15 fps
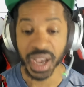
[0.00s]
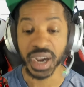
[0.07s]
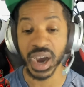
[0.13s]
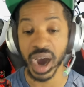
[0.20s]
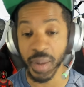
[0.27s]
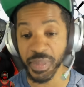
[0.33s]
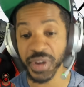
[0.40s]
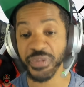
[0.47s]

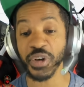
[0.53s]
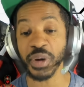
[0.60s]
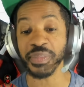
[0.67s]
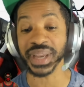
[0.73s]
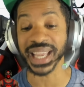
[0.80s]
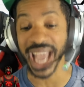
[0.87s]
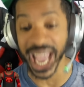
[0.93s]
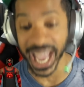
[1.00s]
coming
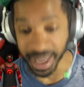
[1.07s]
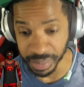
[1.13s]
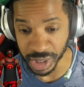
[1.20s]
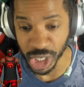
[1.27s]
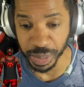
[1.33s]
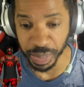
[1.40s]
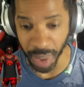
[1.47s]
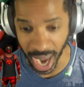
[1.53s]
from
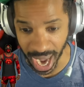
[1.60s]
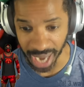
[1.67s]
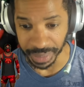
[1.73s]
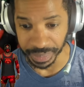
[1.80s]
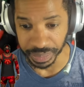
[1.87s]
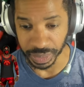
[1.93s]
GameSpot.